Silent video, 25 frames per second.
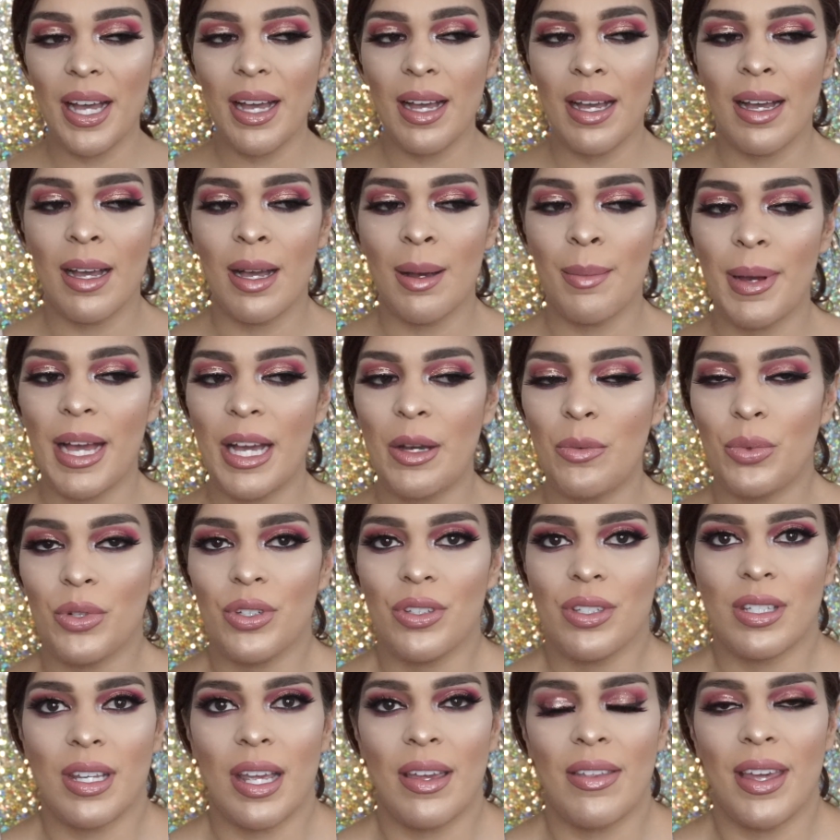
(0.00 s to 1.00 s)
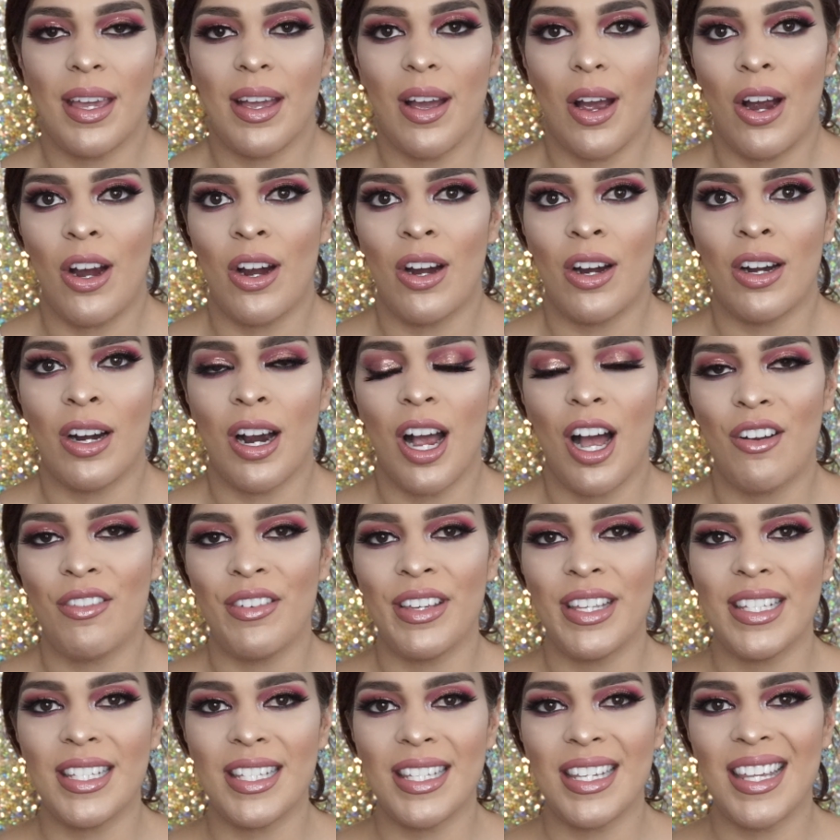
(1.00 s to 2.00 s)
I will say they are.
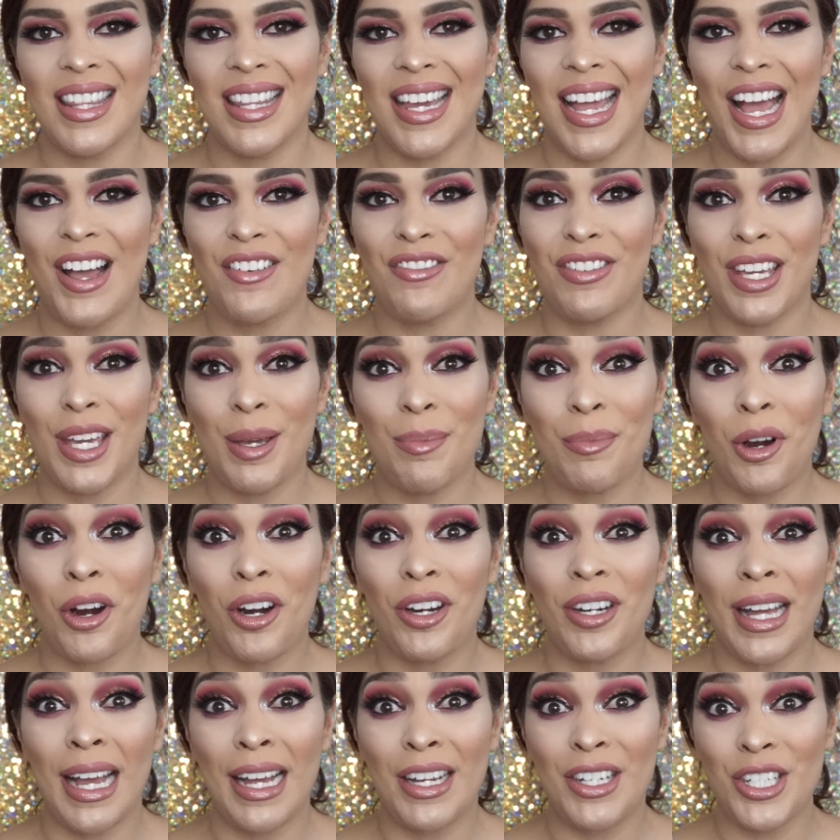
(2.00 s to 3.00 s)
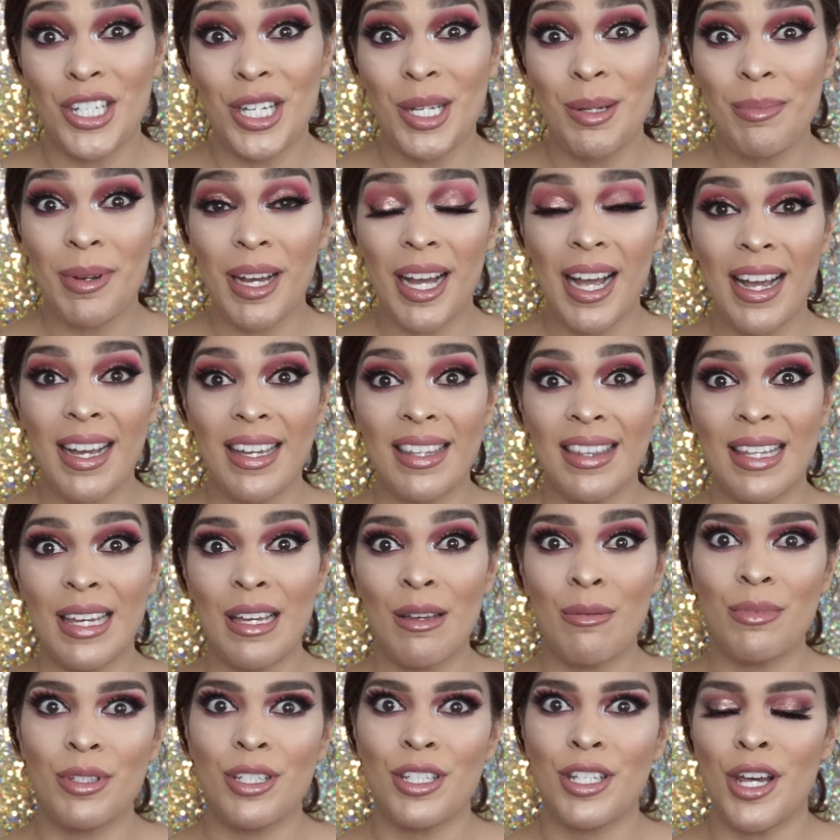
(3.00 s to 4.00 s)
Obviously, they have Kim Kardashian behind
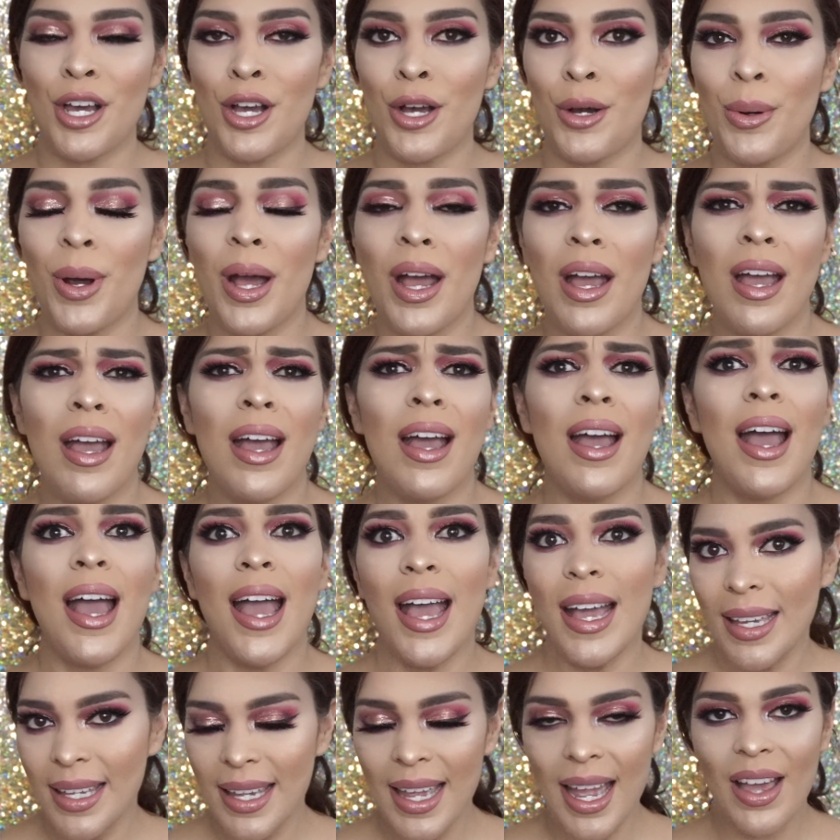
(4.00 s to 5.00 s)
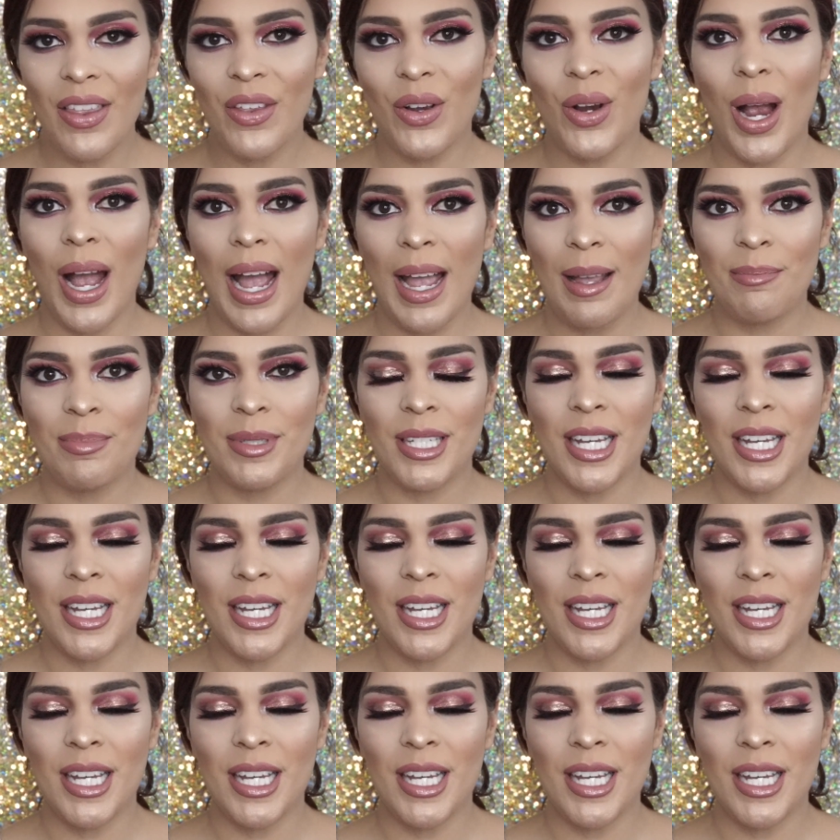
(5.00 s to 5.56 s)
them, so heck yeah, they're hyped